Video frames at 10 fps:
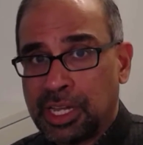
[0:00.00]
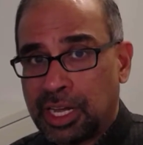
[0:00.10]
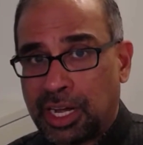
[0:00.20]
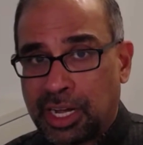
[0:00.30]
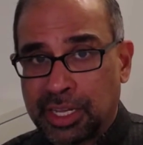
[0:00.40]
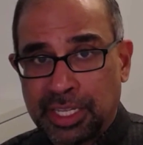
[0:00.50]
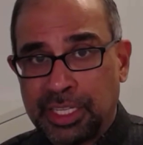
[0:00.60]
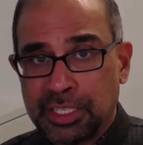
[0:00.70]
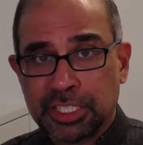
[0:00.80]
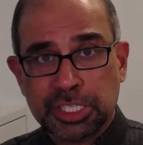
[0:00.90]
Uh,
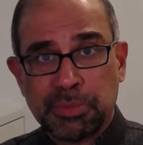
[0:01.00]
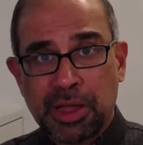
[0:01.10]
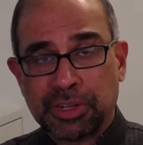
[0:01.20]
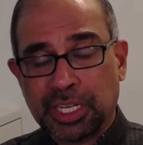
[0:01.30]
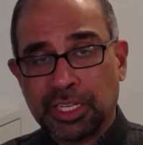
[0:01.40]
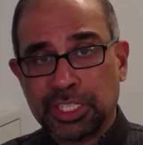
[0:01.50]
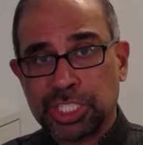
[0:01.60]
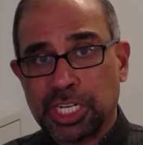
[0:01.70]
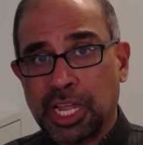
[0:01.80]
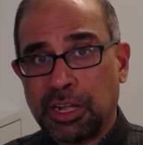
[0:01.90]
either it's a boundary condition